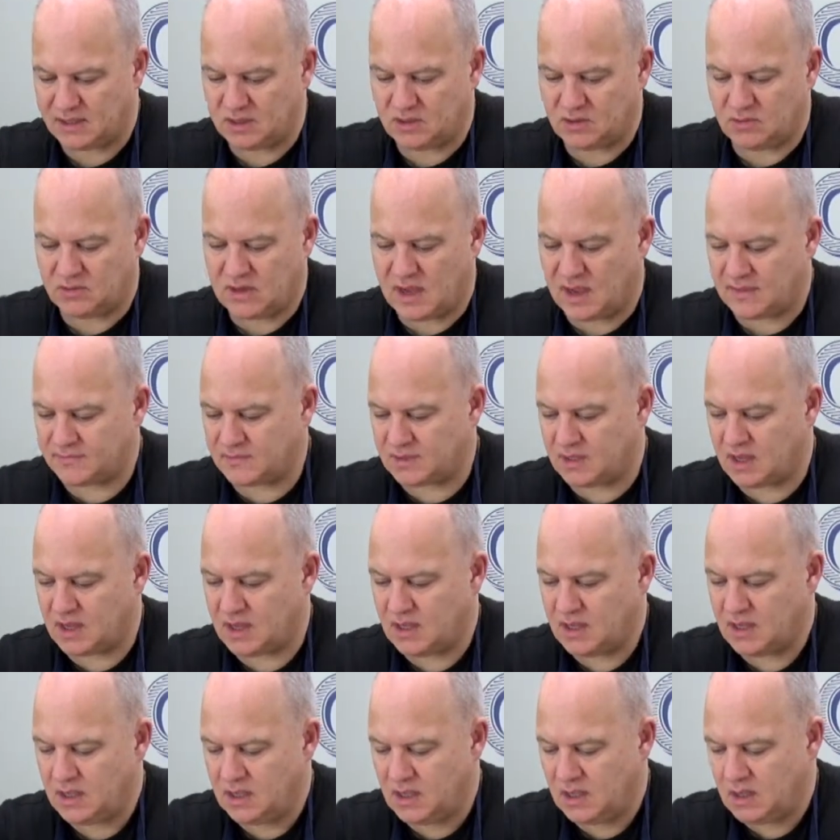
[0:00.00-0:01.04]
You don't have to
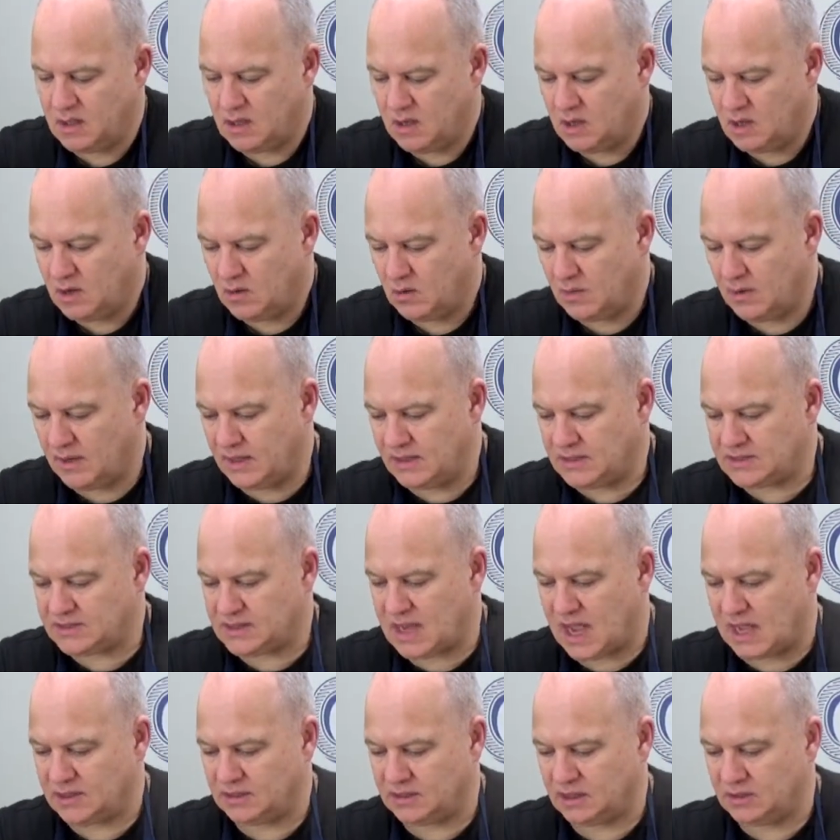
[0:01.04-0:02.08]
really
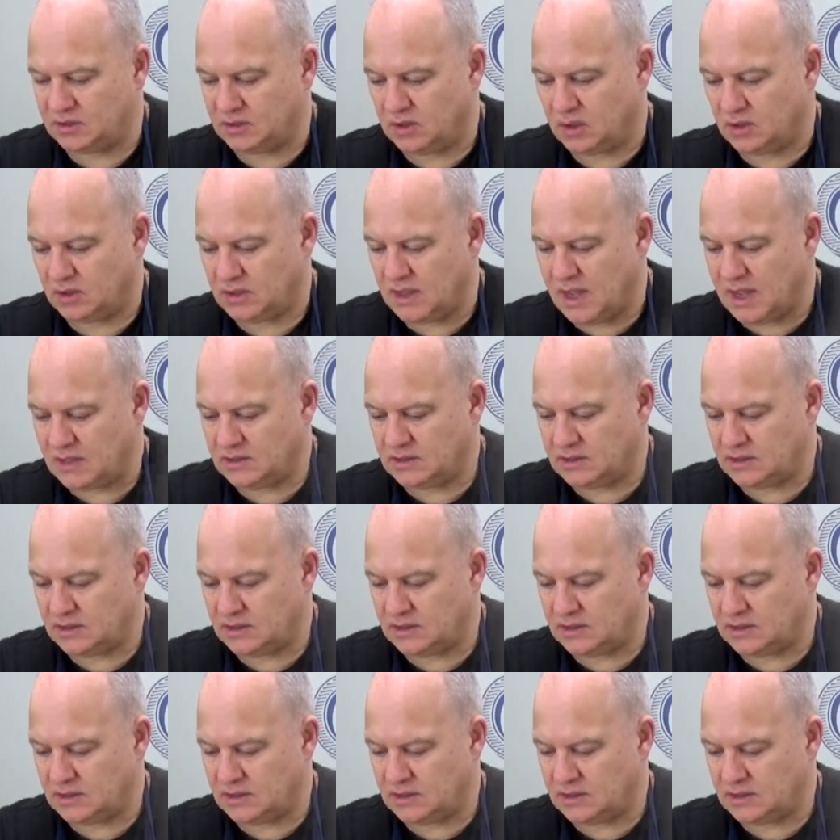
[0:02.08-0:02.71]
stand and do that,